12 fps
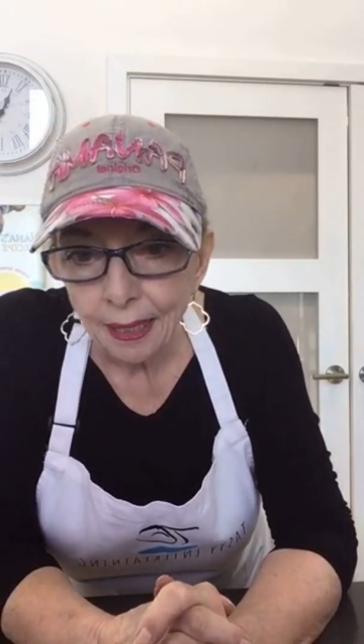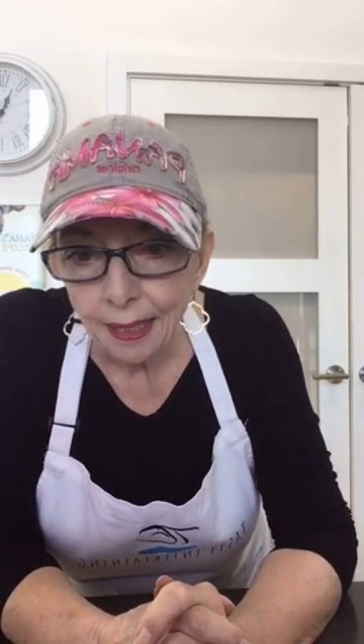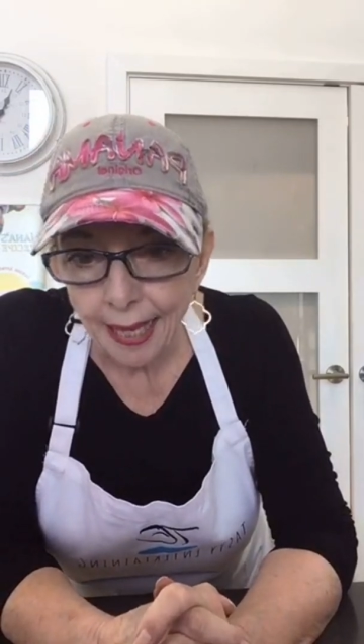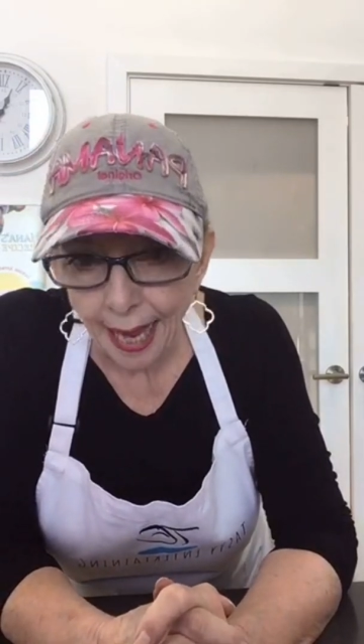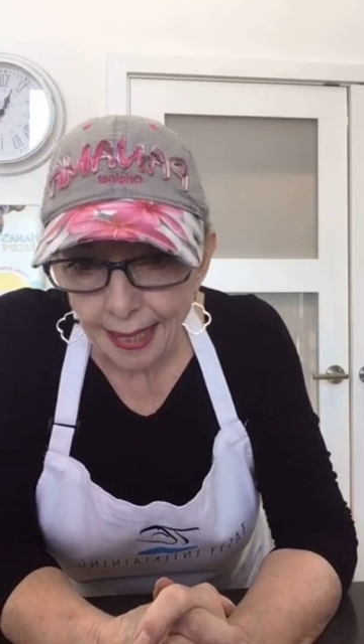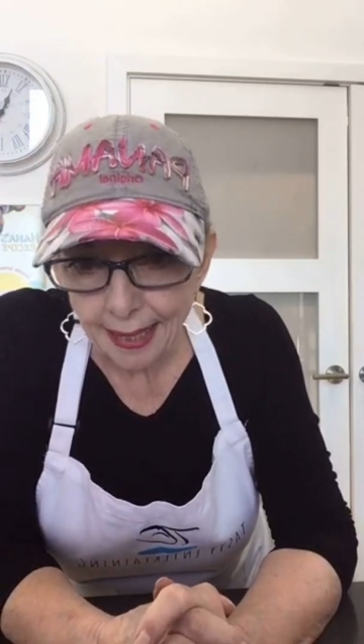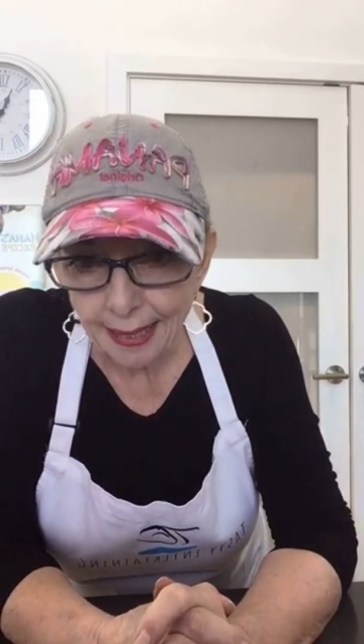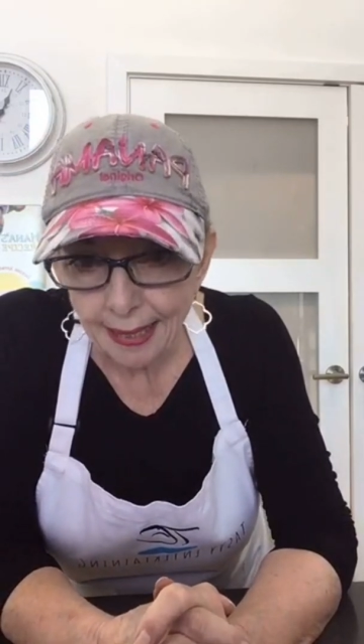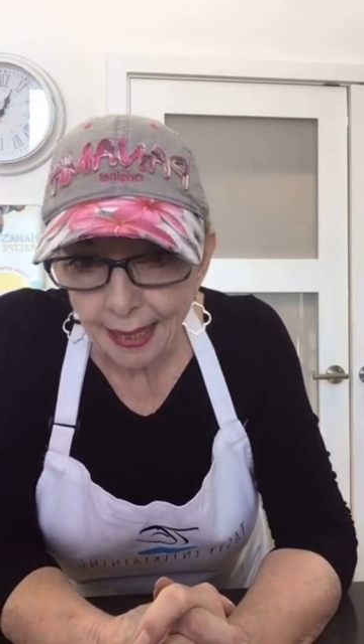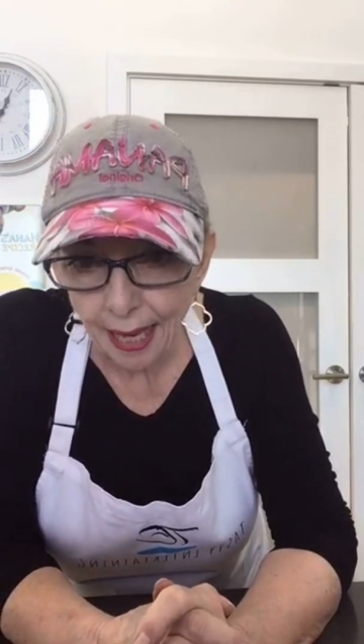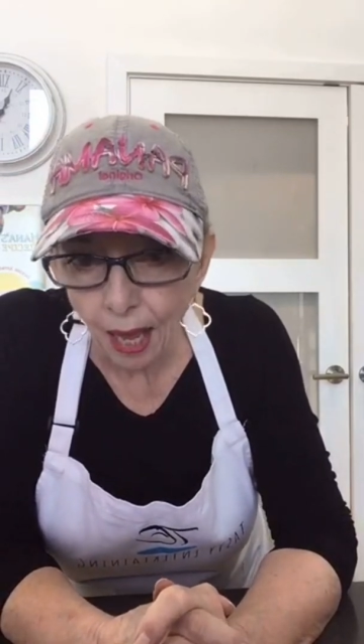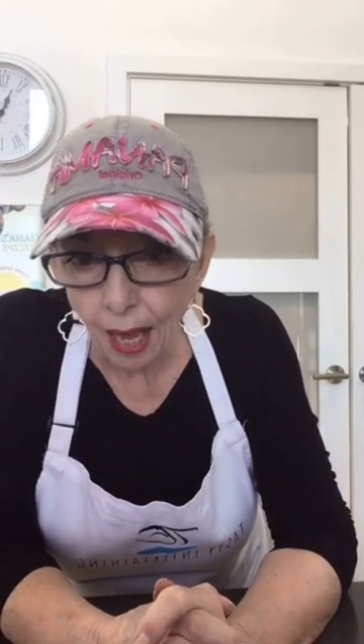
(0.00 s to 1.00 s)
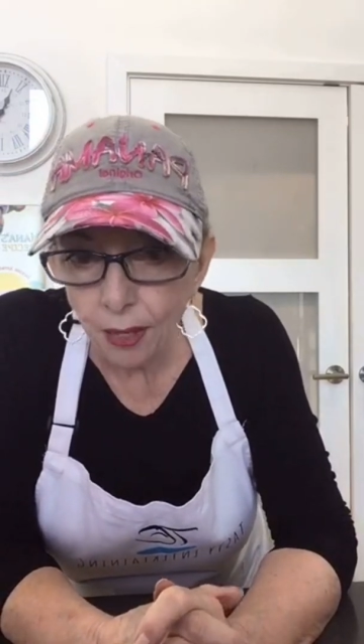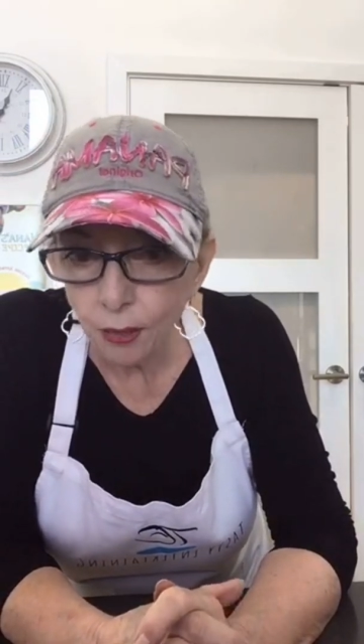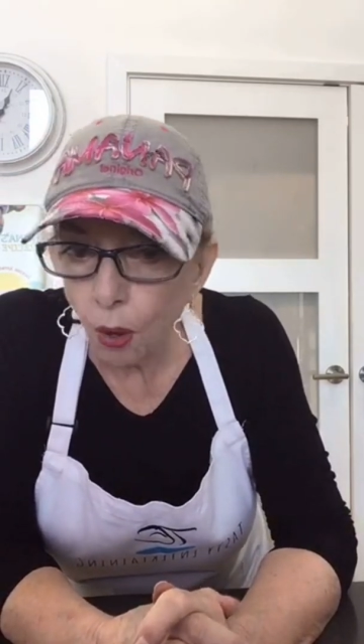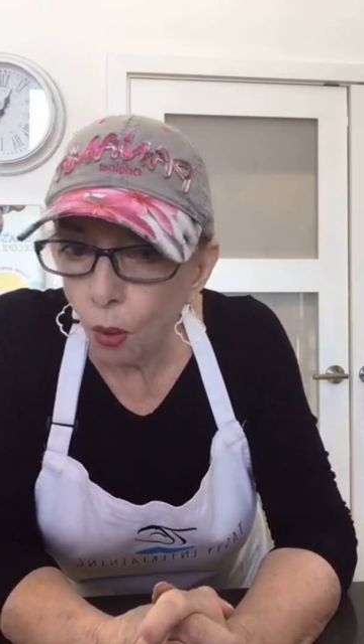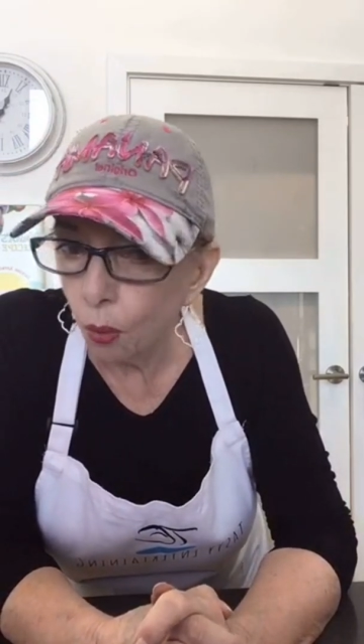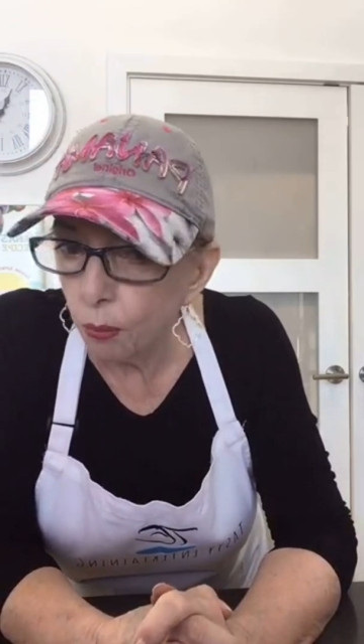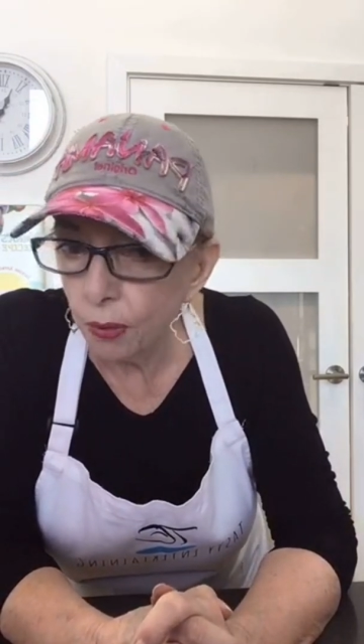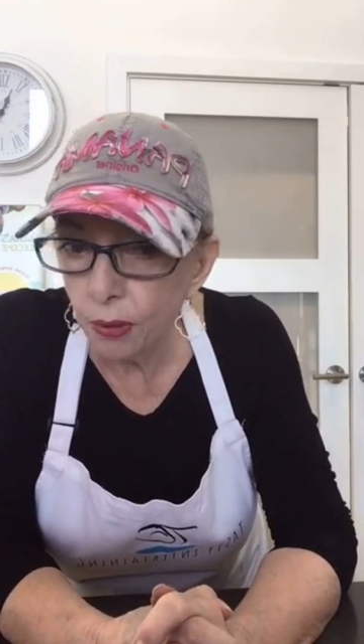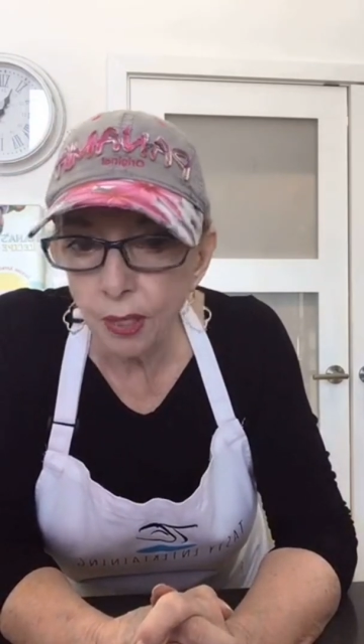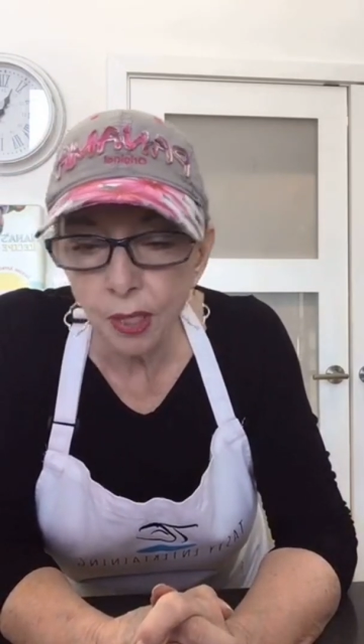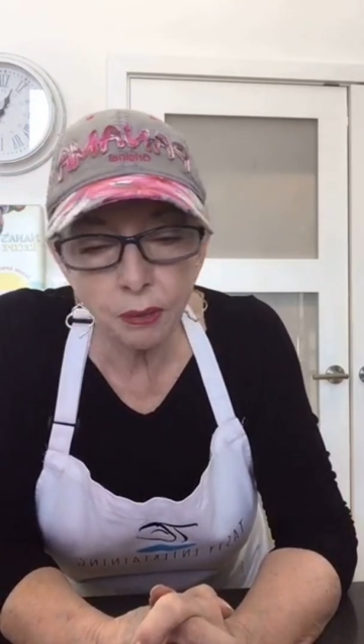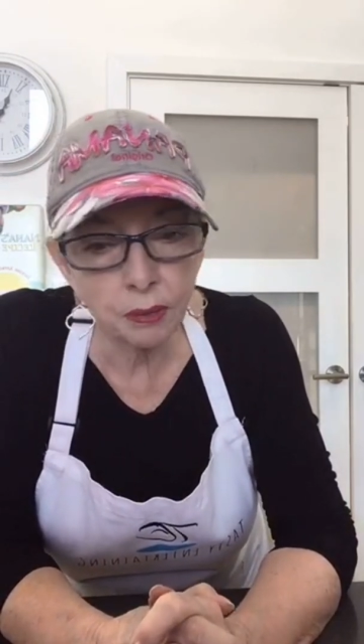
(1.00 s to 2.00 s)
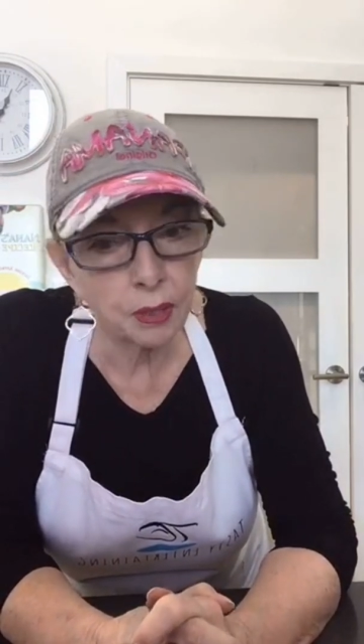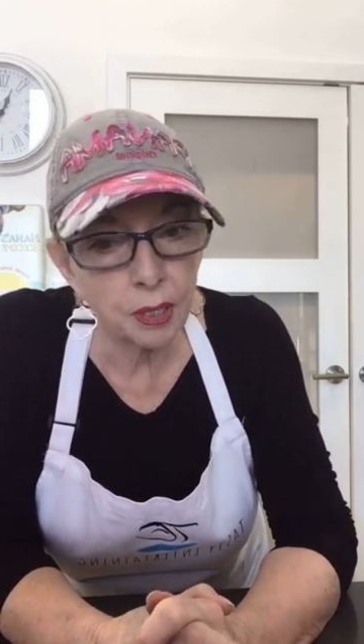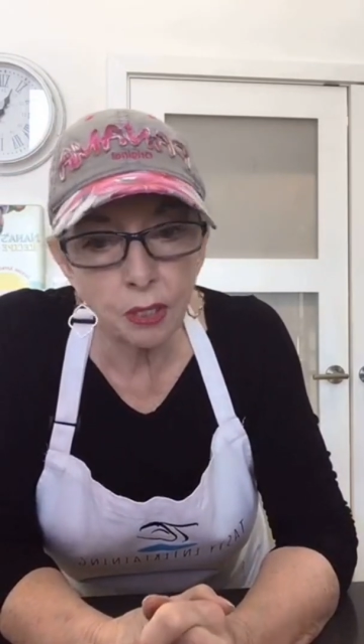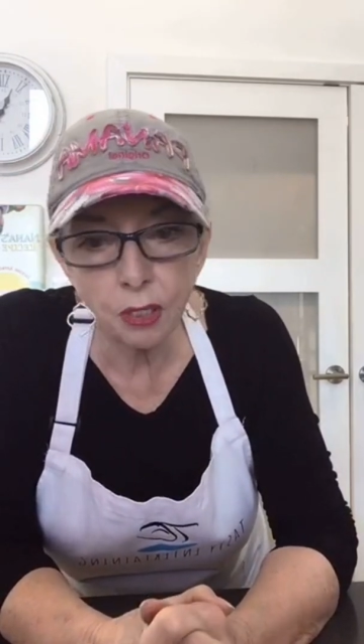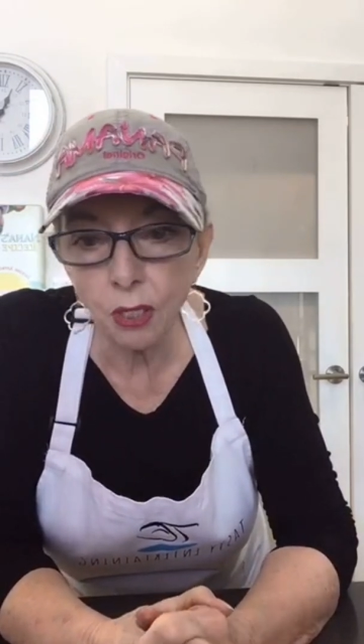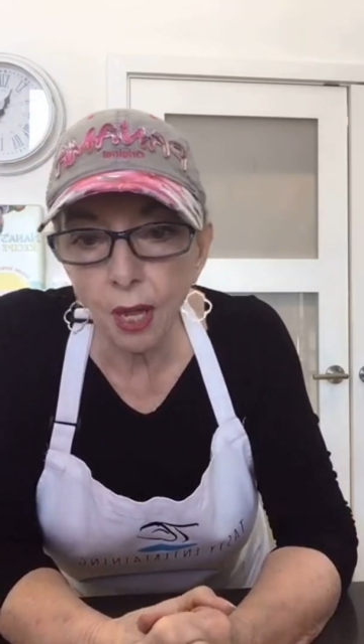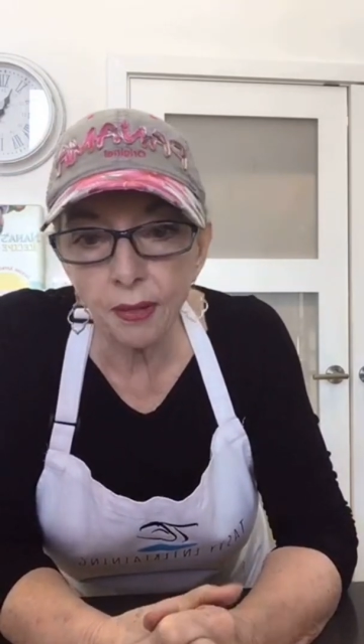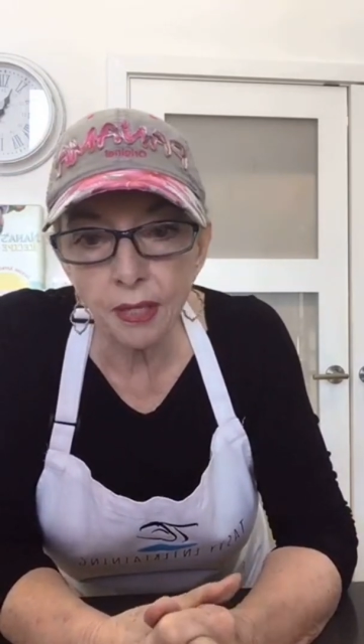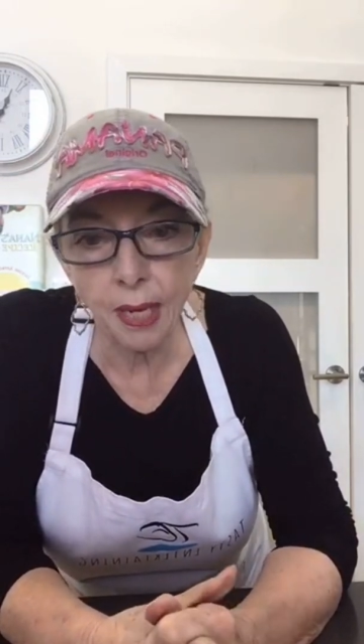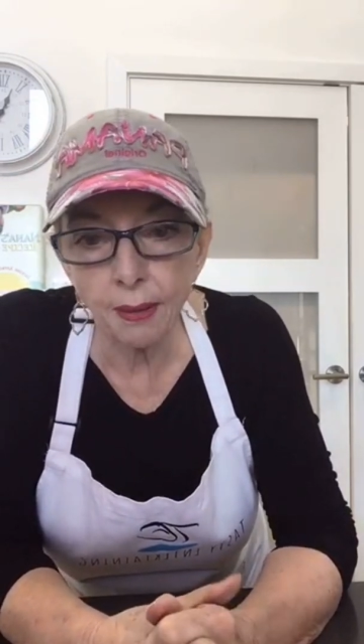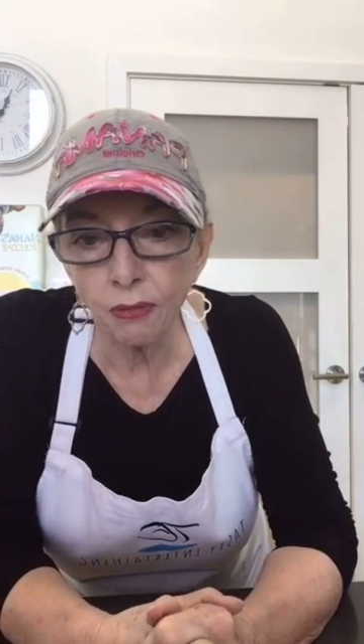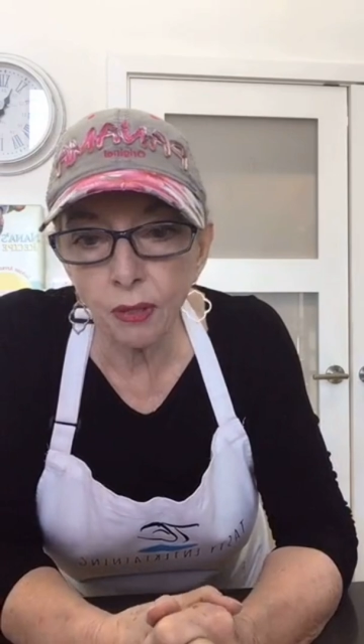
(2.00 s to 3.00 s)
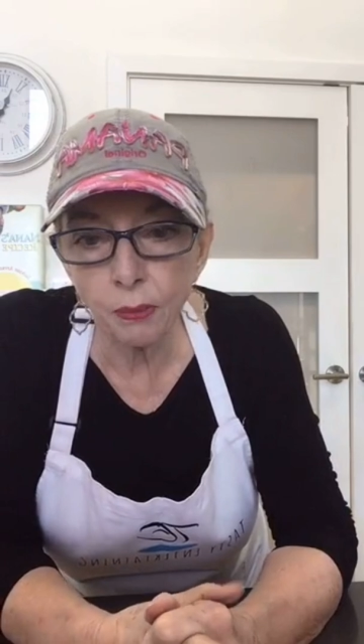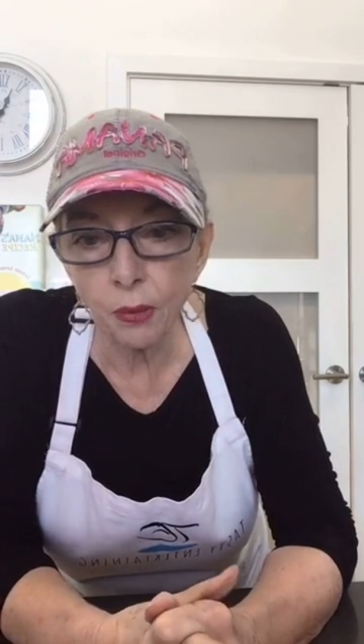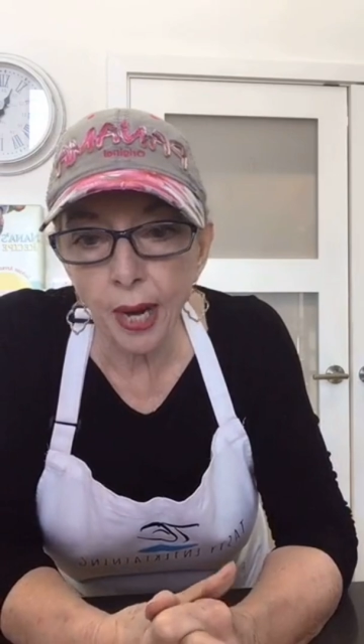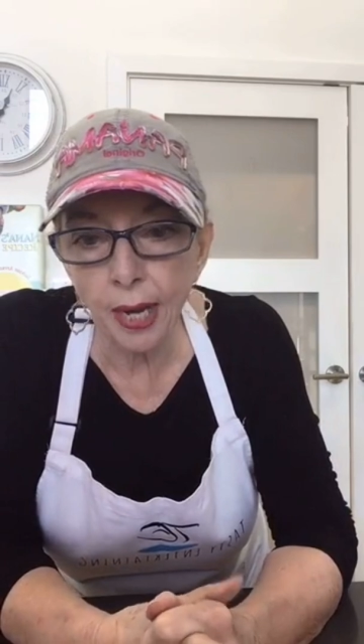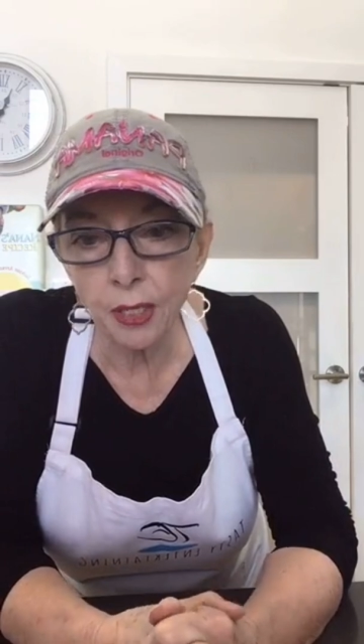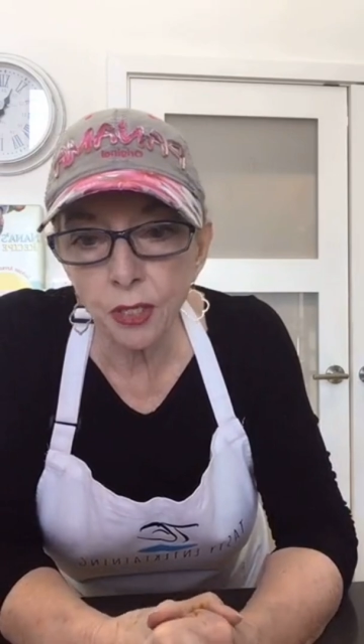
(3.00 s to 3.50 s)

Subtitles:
Yes. No, this is not the same for the meringue